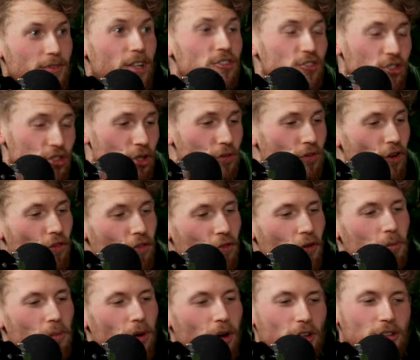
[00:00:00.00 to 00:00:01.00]
So you've got
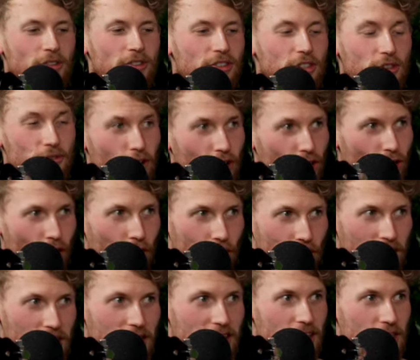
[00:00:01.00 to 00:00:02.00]
football, you've got
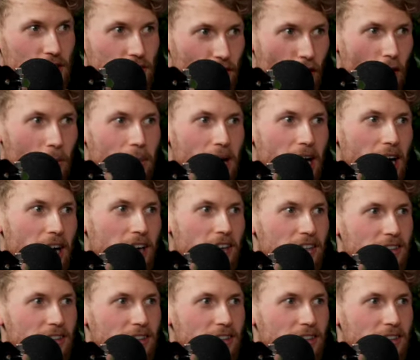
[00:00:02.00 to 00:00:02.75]
coffee, you've got a bar.